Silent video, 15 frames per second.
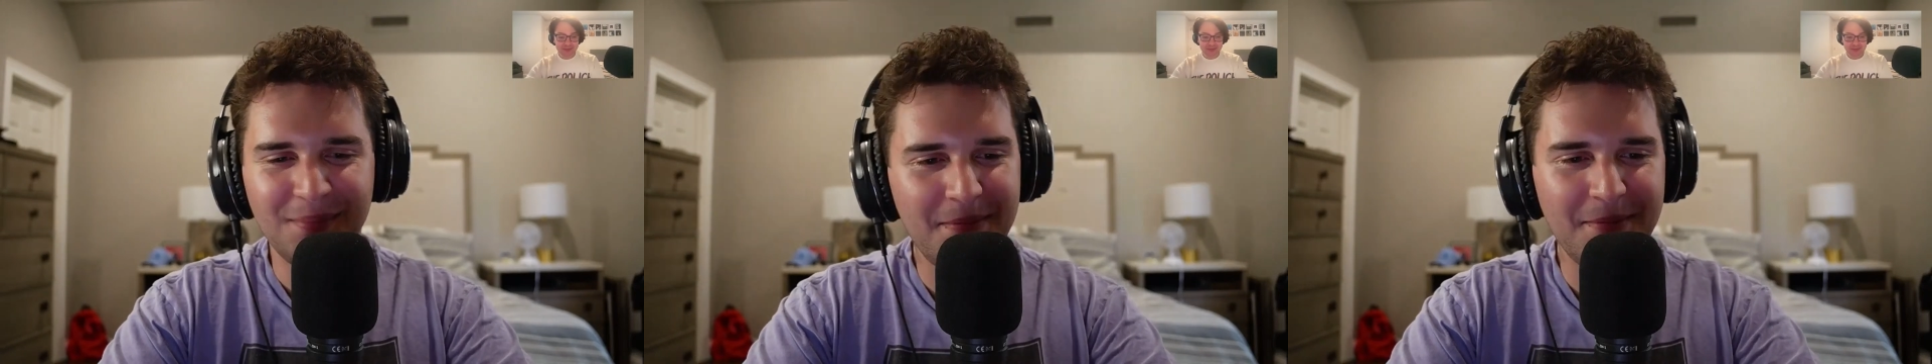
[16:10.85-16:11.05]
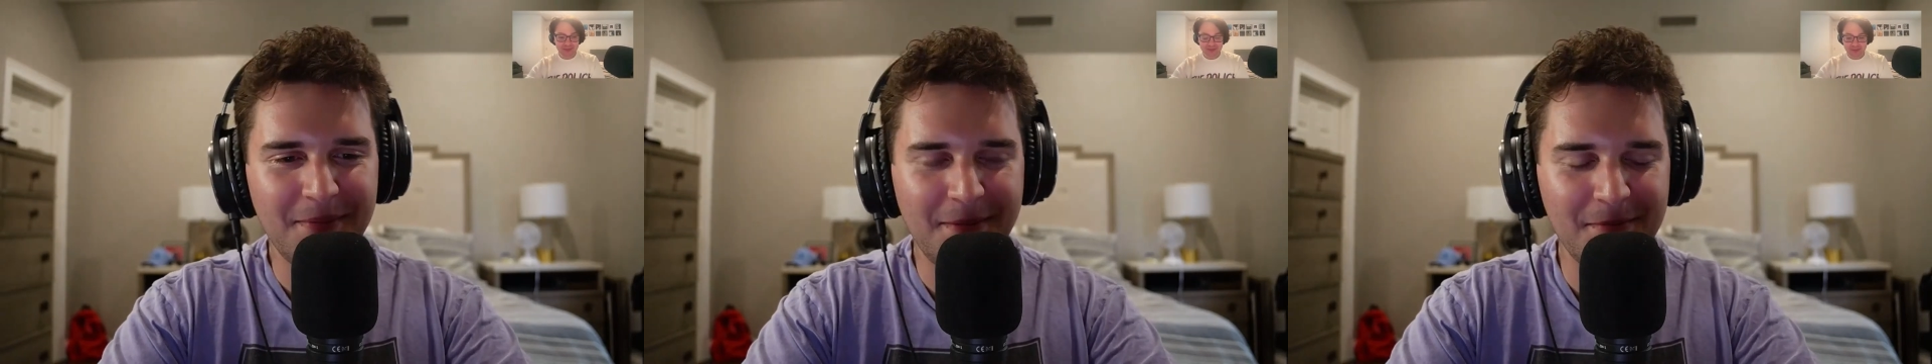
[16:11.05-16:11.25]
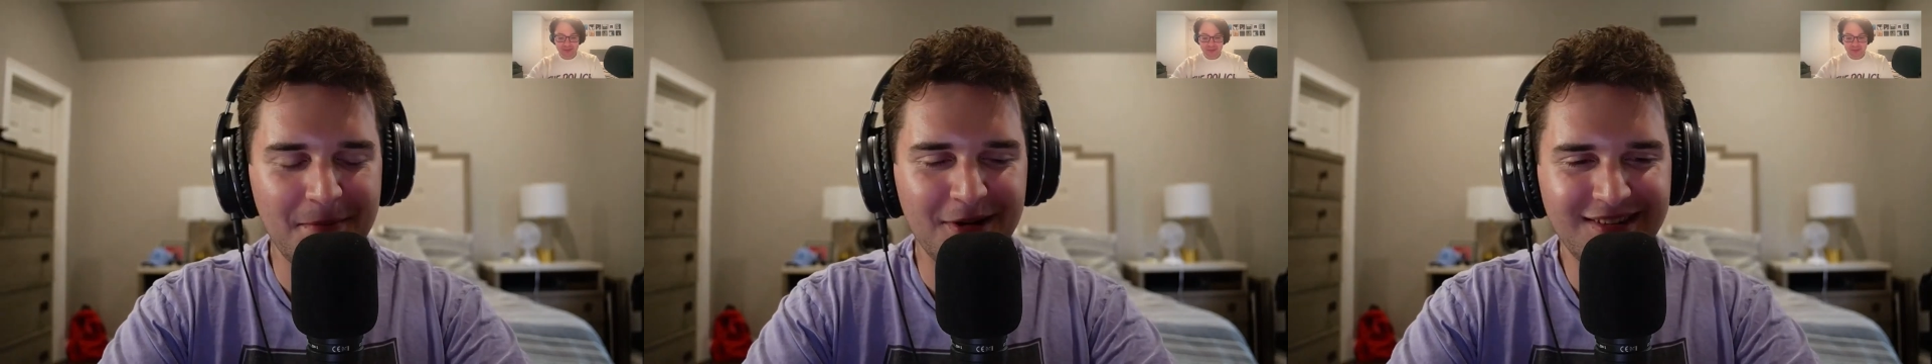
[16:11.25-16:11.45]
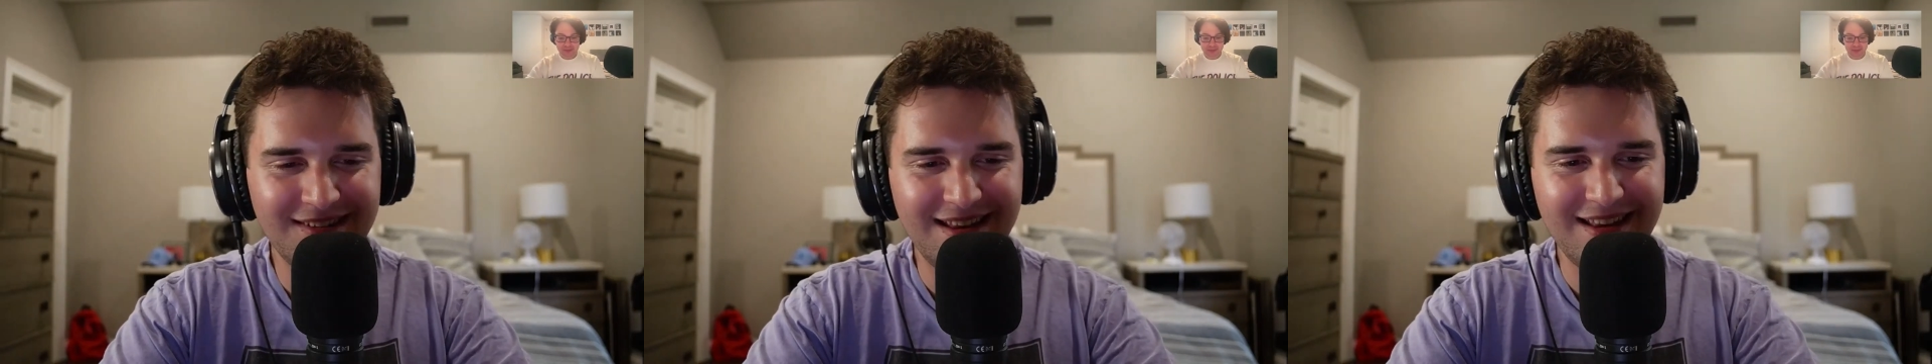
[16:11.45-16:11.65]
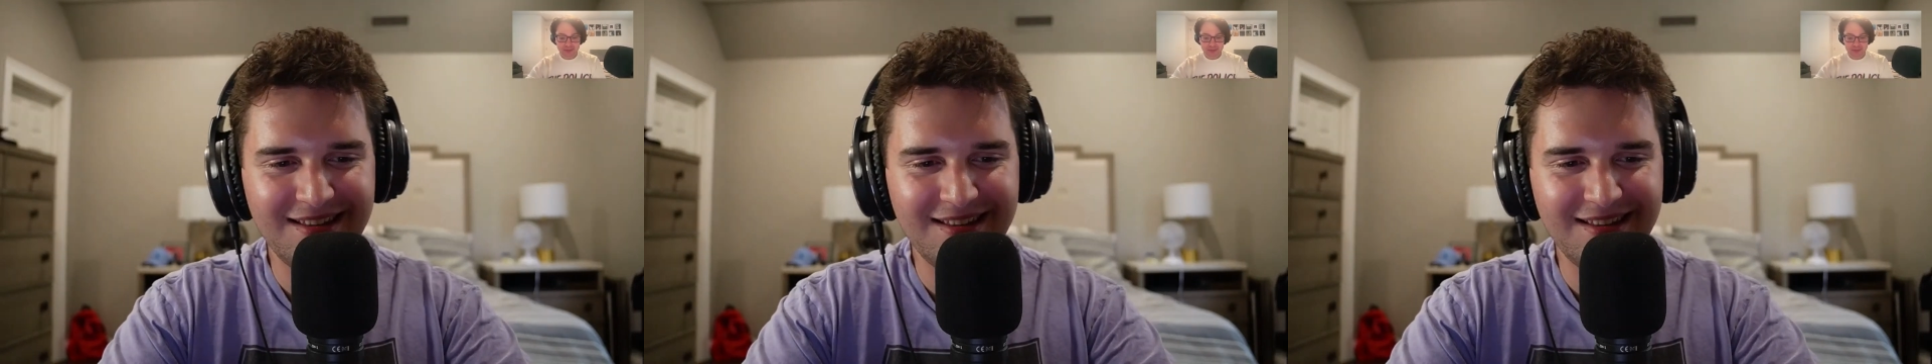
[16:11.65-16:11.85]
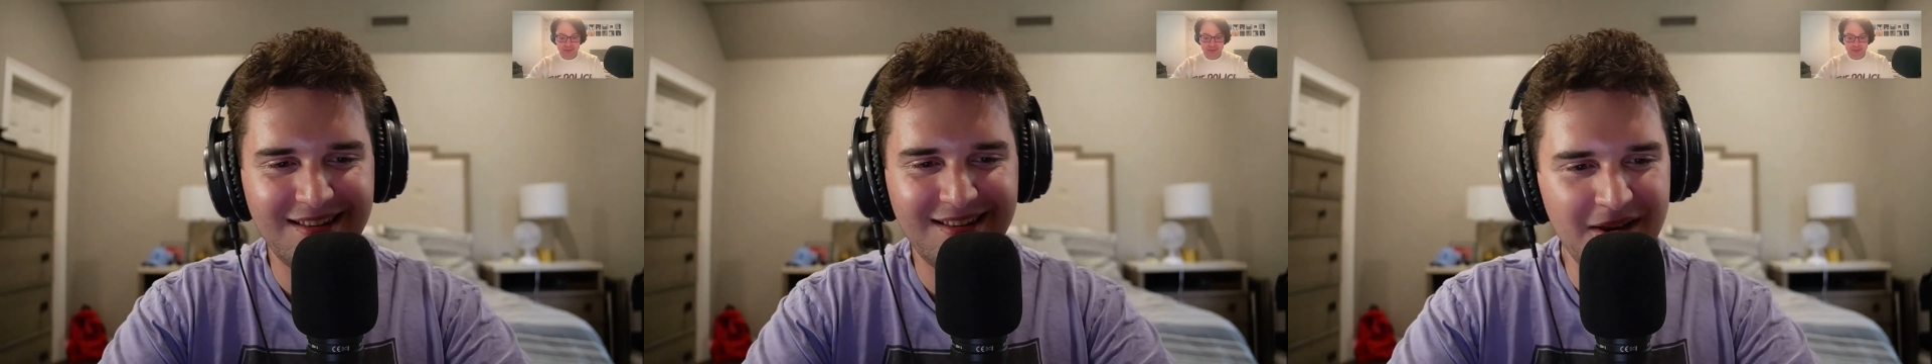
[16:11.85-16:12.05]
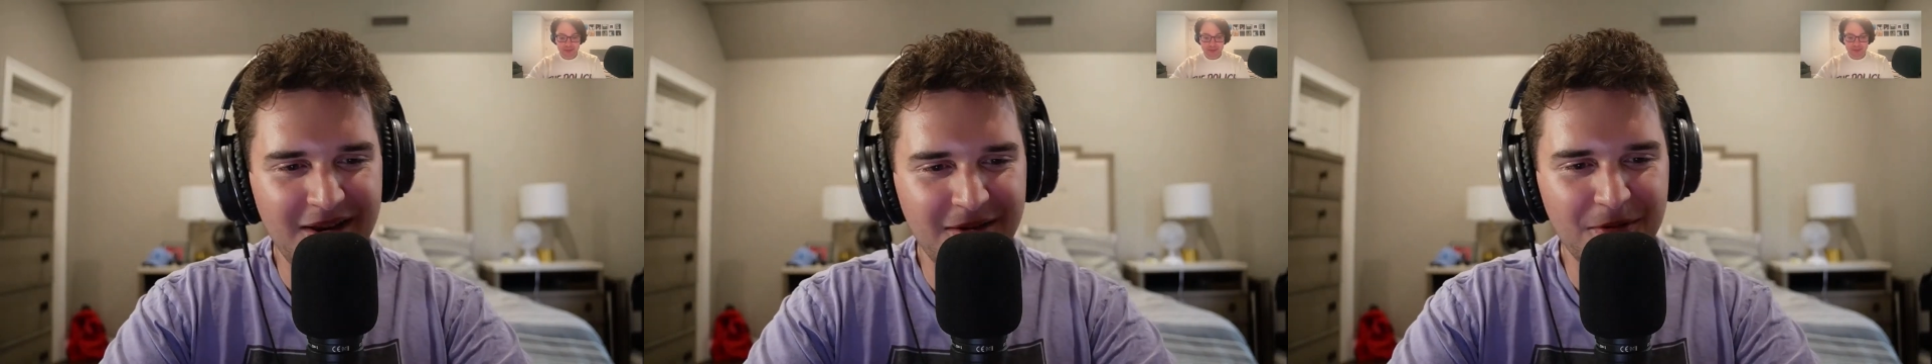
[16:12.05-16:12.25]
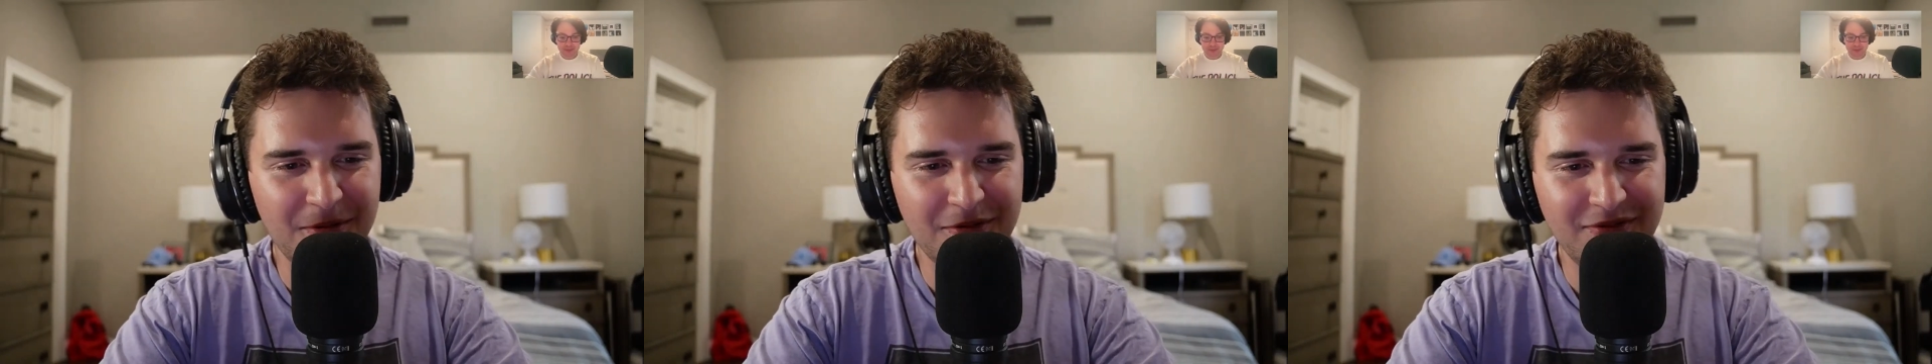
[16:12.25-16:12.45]
my most anticipated
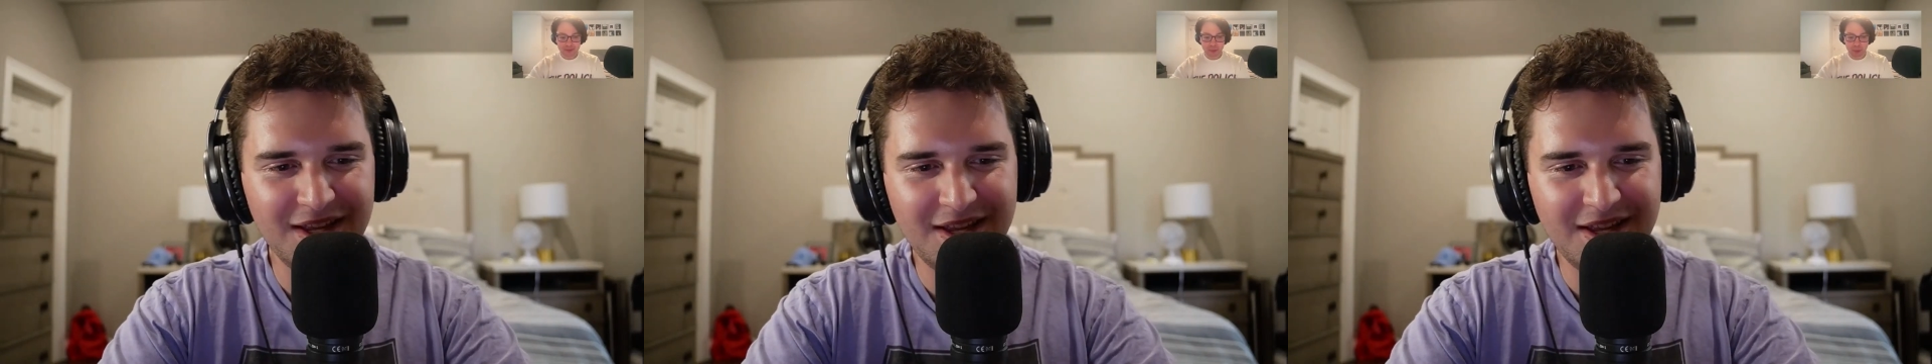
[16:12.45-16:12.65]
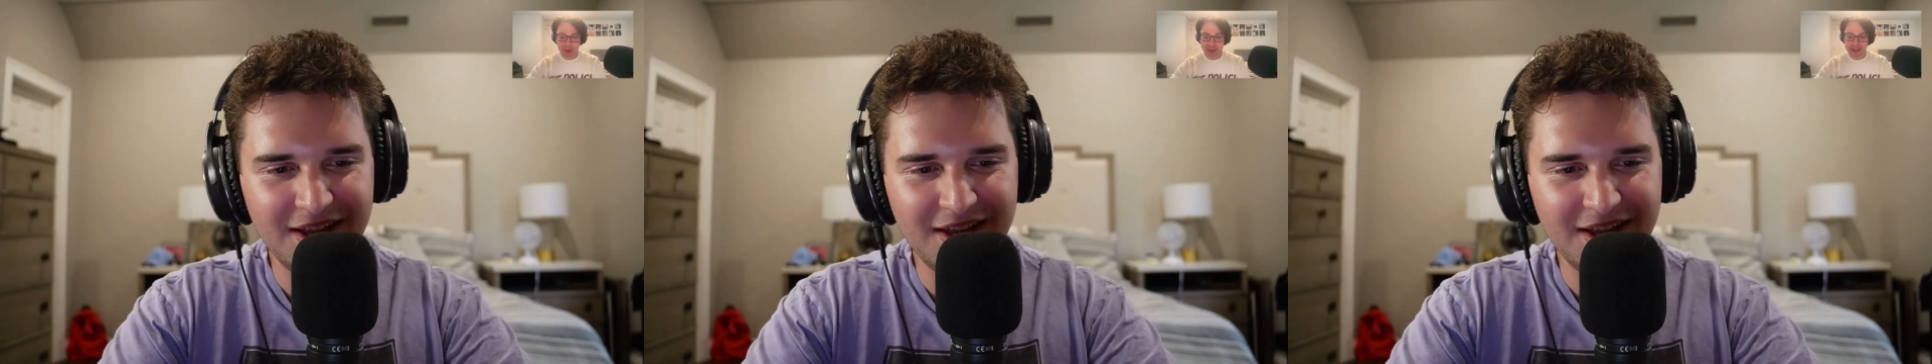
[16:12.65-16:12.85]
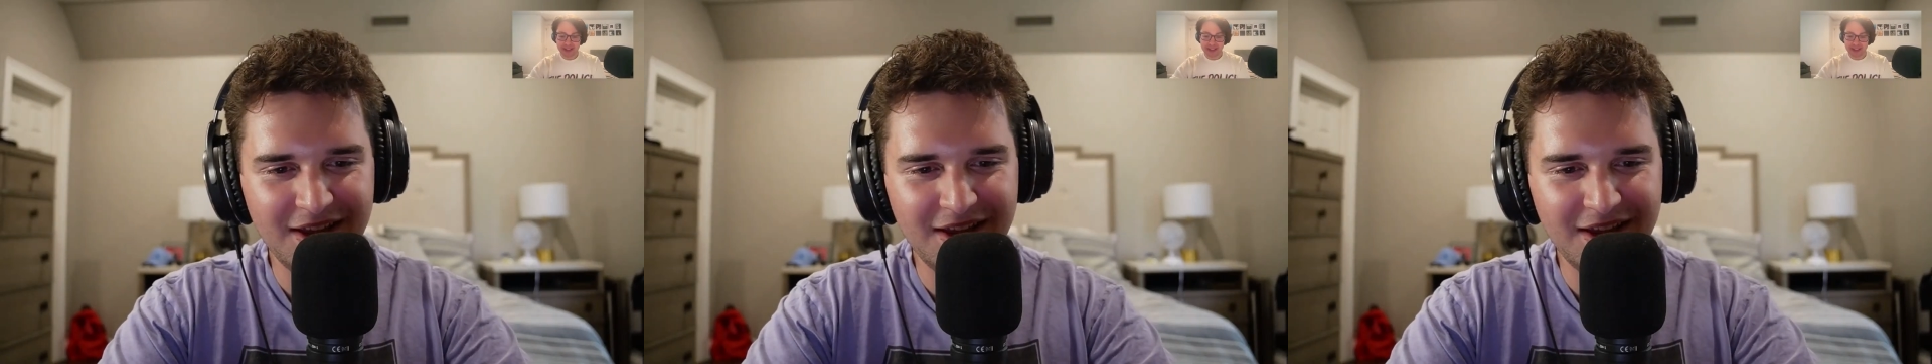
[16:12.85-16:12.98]
movie of the month.